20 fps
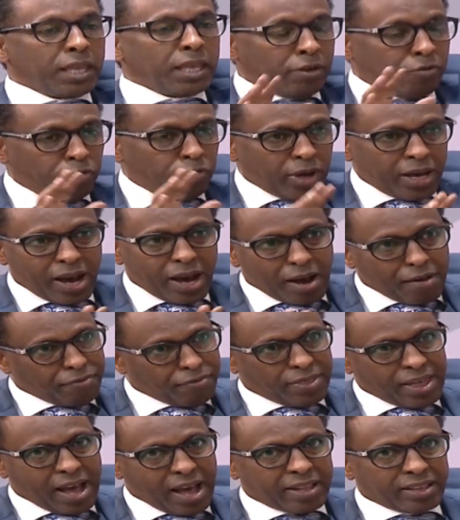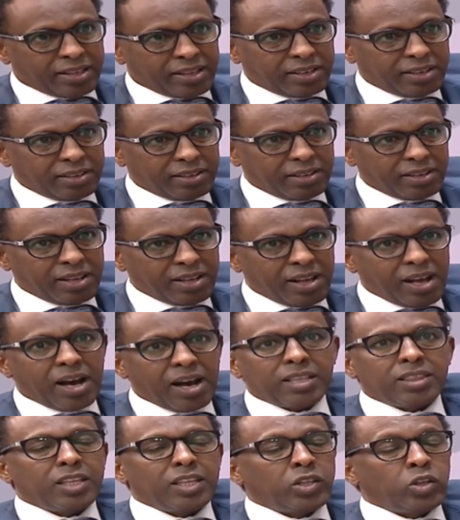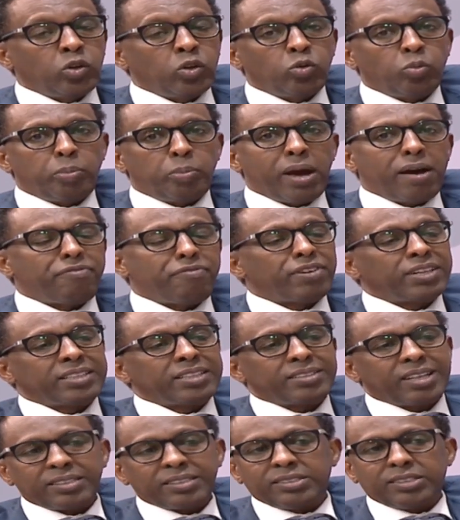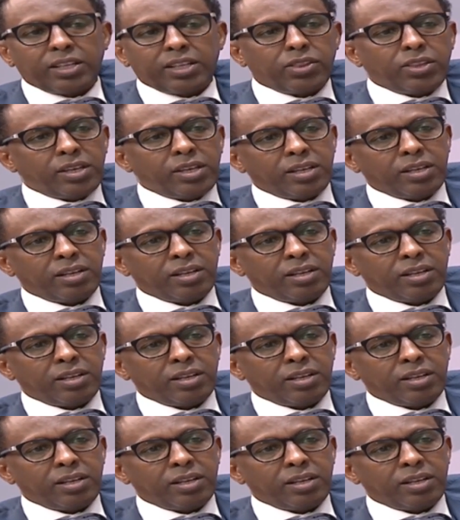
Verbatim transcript: If we have that, I think it will be a fantastic thing.